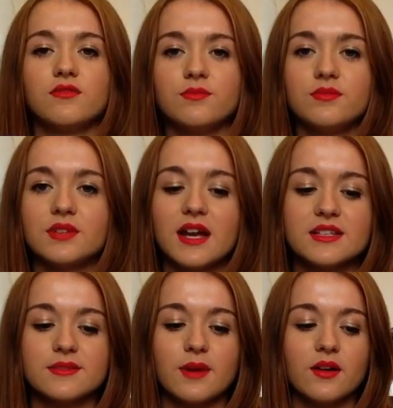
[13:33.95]
of
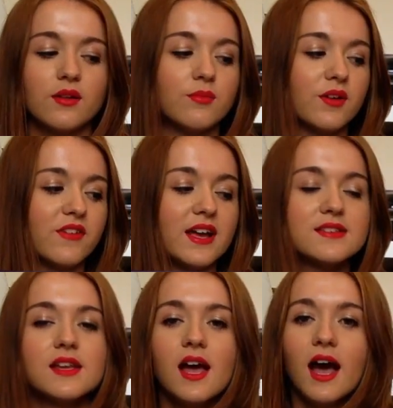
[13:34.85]
takes them out of my
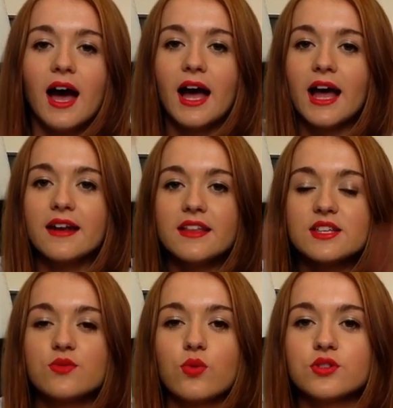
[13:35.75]
face. And
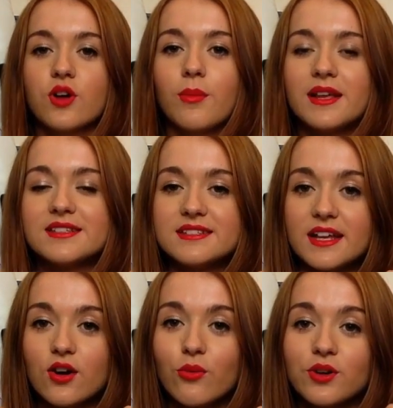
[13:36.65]
this was a complete
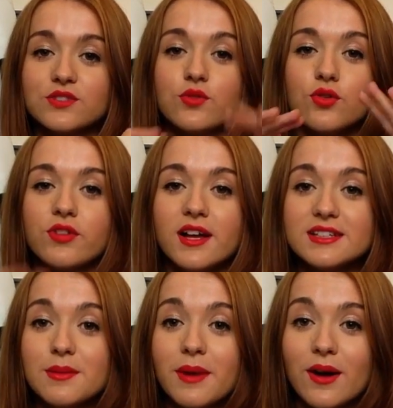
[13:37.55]
steal. We got it for
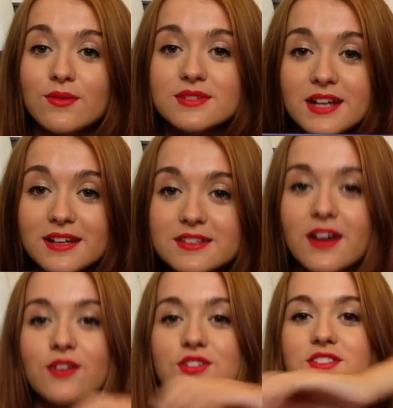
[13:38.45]
£13 in Asda.
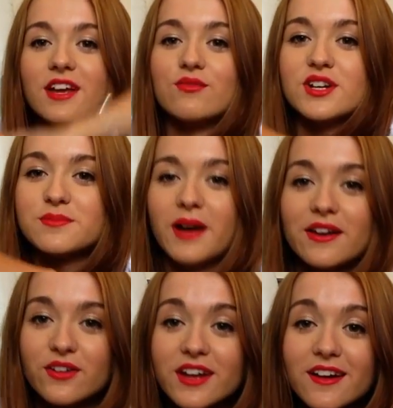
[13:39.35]
I'll just sit and rest my
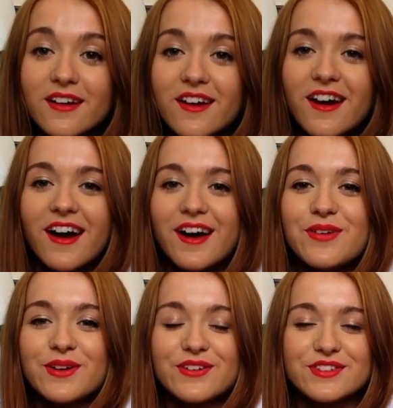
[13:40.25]
head on here.
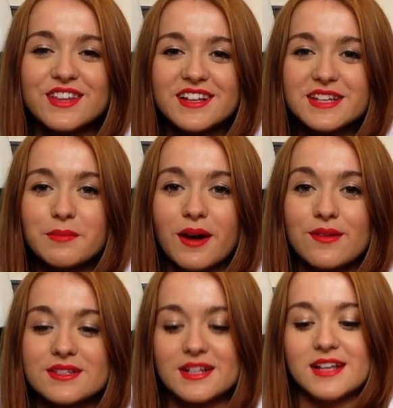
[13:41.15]
We got it for
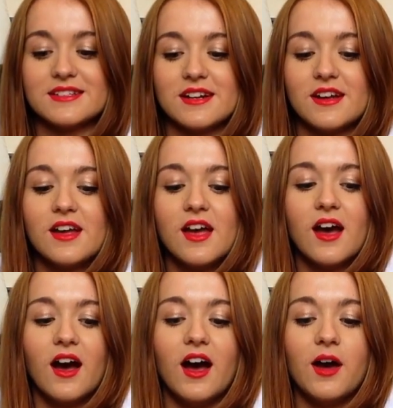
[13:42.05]
£13 in Asda.
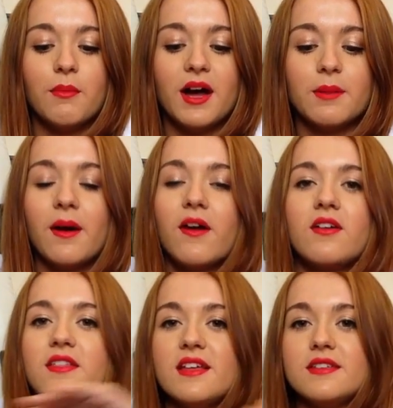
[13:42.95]
And
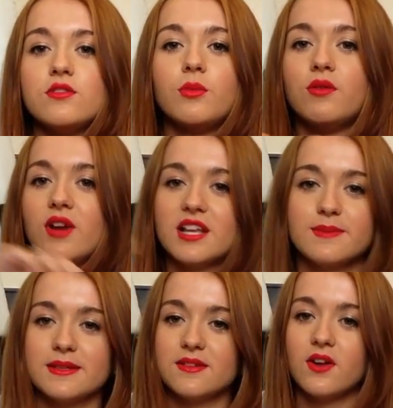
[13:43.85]
apparently these are normally really
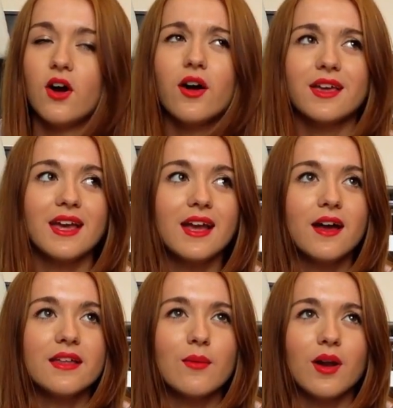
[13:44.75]
expensive. Like
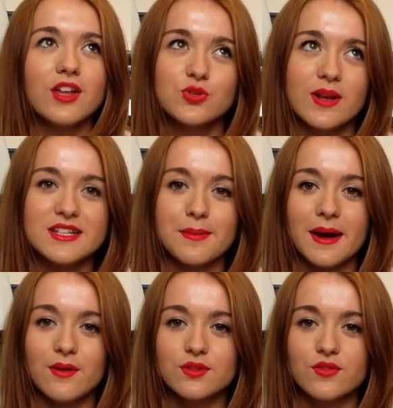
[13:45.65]
IKEA, they were like
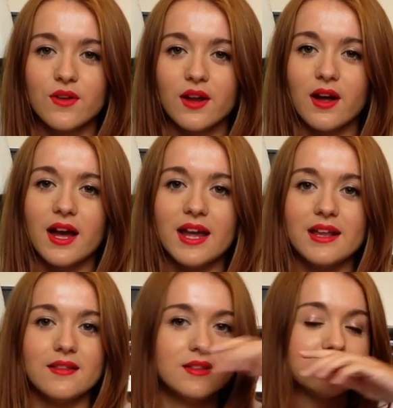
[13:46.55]
£20
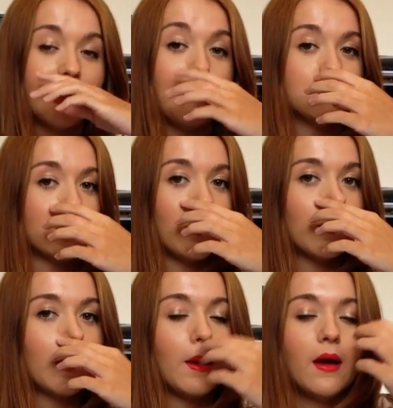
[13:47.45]
for the same
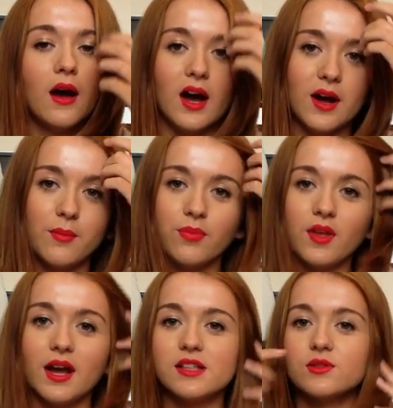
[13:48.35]
TOG.
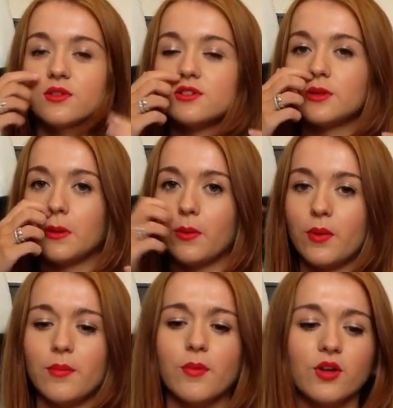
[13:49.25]
And so I just thought, well,
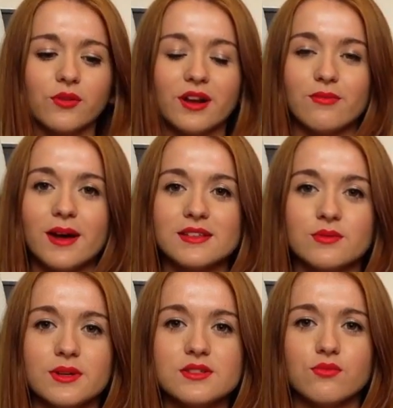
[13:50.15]
we might as well get it from Asda
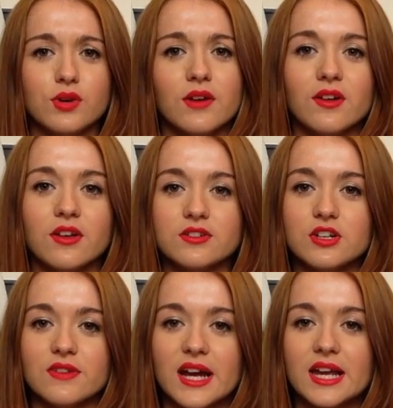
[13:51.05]
when it's a really, really good
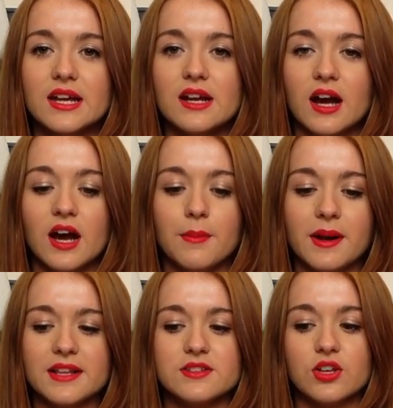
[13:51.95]
duvet.
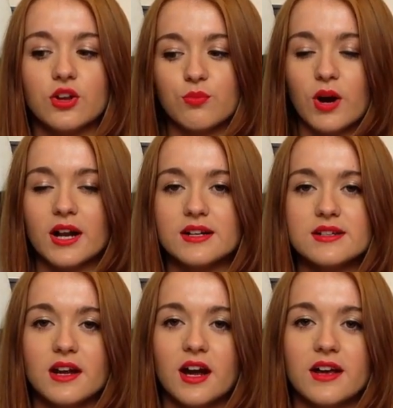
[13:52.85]
And it's a good brand.
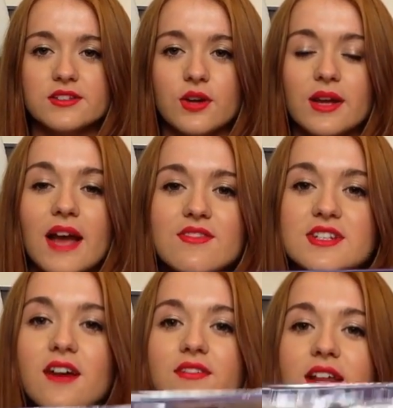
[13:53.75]
So yeah, if you're
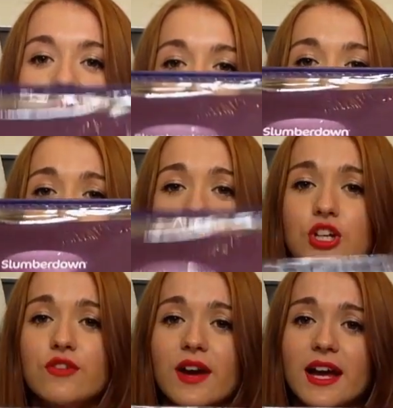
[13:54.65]
definitely looking for a
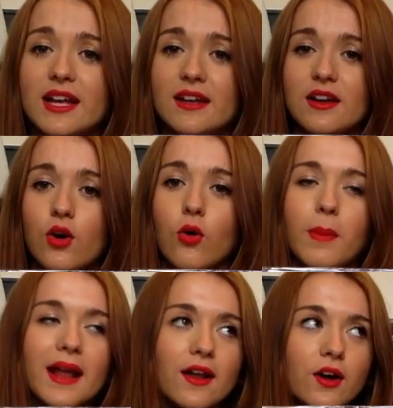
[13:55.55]
duvet or
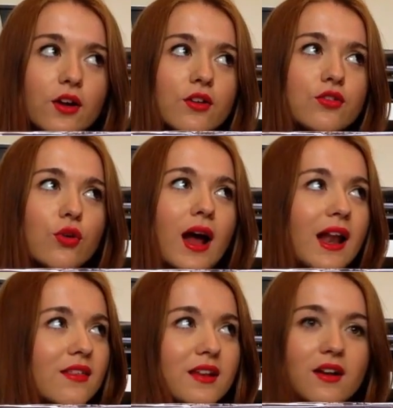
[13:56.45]
pillows or
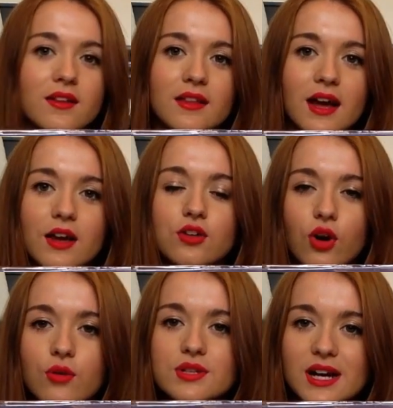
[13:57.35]
anything like that,
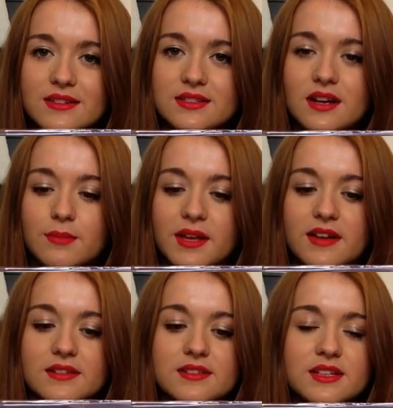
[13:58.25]
go to Asda.
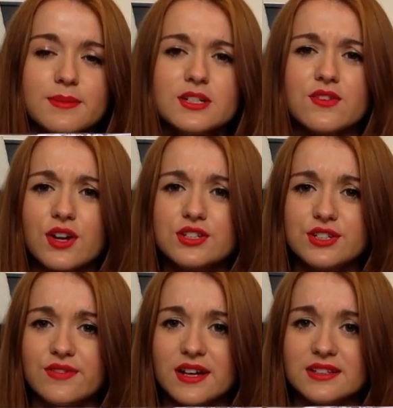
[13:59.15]
Because especially if you're going to
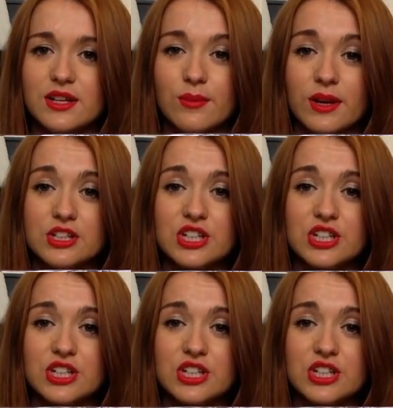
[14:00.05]
university and you want it